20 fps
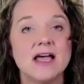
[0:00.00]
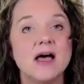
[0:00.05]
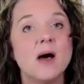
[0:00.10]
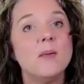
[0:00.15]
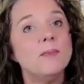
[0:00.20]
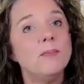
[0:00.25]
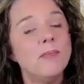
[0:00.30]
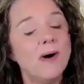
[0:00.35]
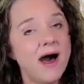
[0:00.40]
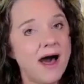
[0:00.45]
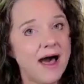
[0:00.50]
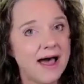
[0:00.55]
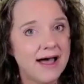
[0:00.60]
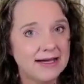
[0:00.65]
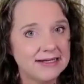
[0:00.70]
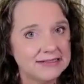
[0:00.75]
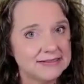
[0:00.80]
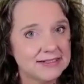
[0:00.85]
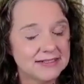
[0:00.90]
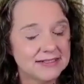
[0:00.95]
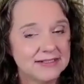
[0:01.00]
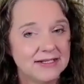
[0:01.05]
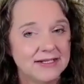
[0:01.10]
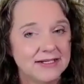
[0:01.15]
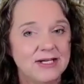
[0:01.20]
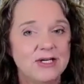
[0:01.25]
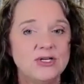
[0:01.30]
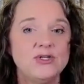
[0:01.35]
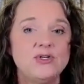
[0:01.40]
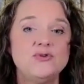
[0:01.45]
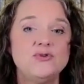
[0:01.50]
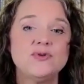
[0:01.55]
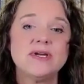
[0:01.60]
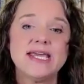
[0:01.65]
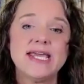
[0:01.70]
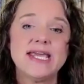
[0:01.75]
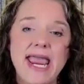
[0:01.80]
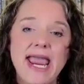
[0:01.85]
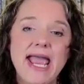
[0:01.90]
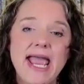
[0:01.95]
but you
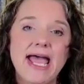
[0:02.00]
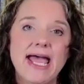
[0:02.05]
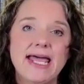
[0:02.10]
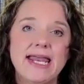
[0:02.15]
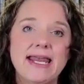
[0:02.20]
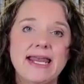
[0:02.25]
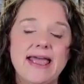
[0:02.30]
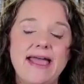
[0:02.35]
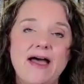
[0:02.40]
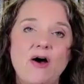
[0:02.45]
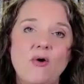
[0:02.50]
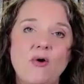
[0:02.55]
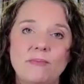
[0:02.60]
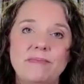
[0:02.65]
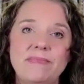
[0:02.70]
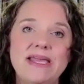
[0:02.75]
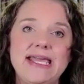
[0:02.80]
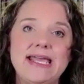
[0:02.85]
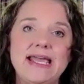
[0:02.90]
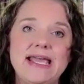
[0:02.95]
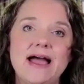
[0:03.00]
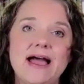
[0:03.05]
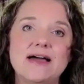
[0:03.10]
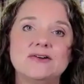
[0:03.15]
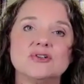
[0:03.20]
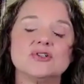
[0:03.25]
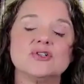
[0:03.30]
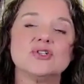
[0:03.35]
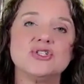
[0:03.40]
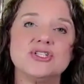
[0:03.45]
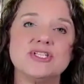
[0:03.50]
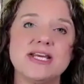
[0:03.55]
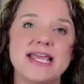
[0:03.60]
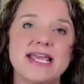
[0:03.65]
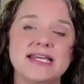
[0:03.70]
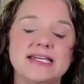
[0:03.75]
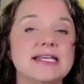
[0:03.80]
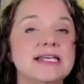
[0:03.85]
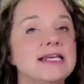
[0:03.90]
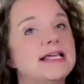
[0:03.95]
can help me
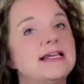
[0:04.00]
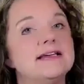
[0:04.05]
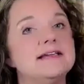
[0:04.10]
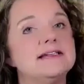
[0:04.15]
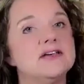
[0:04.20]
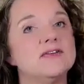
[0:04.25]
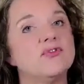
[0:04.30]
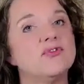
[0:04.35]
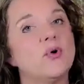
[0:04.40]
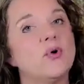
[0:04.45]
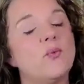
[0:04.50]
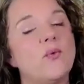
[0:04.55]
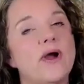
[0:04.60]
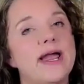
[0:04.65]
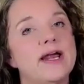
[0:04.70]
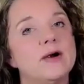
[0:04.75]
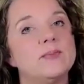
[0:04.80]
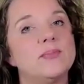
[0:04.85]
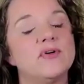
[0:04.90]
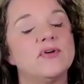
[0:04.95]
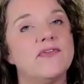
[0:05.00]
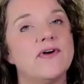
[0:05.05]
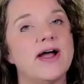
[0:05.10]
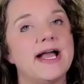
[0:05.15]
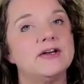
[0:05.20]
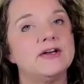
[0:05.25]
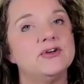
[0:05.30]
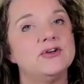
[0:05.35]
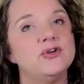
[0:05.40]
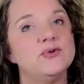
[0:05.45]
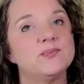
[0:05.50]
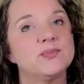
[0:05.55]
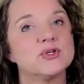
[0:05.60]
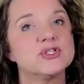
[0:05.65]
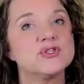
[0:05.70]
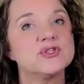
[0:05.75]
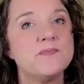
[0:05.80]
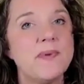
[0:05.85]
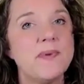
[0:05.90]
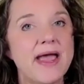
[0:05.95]
understand it in a different way or provide a new
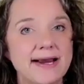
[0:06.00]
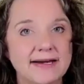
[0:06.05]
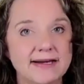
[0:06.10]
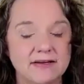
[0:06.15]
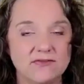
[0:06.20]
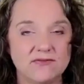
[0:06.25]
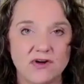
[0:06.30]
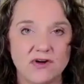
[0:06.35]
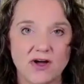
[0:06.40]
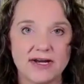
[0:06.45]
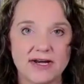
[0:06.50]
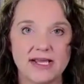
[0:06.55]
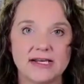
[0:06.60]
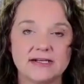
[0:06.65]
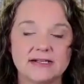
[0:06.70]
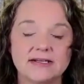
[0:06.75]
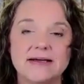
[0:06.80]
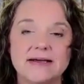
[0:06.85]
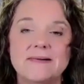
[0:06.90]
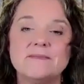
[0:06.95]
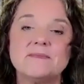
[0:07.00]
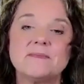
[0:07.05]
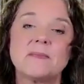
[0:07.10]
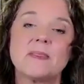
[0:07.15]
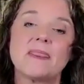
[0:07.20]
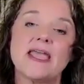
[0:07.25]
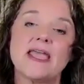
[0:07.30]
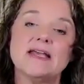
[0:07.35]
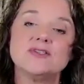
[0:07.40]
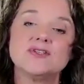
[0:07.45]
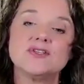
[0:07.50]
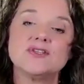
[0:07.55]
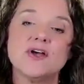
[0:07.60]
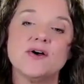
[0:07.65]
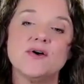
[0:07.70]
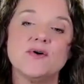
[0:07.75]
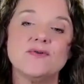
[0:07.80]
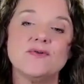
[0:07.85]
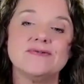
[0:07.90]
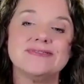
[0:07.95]
perspective on it. And
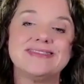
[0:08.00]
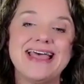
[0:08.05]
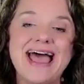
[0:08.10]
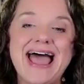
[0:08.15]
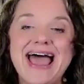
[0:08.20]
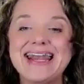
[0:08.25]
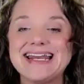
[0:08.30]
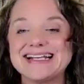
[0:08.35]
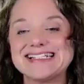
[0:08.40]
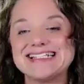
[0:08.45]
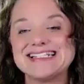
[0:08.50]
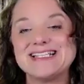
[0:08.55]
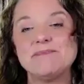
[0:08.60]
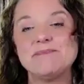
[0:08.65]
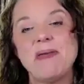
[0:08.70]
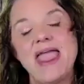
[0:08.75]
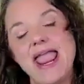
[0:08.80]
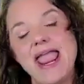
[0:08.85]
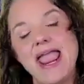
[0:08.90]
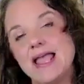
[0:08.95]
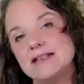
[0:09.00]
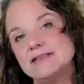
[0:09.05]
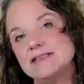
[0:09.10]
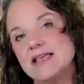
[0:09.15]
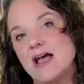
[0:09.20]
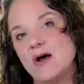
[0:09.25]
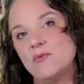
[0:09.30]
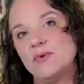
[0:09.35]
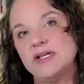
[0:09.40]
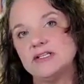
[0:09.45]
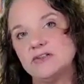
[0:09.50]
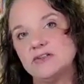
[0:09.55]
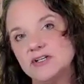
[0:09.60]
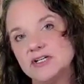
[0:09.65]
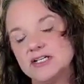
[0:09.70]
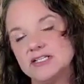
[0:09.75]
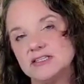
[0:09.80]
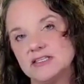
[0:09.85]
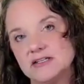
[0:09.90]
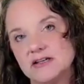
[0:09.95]
so that expands how we
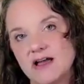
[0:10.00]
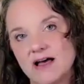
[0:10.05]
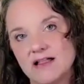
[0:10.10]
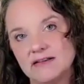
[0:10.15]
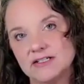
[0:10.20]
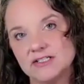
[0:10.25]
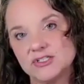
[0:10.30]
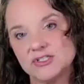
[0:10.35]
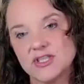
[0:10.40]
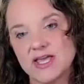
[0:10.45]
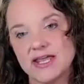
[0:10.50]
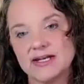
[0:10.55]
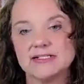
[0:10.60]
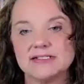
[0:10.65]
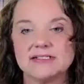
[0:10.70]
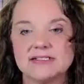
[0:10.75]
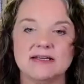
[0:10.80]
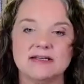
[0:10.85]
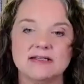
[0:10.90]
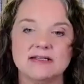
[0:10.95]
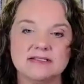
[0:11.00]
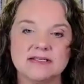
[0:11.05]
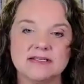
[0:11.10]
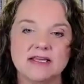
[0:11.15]
look at the knowledge that exists.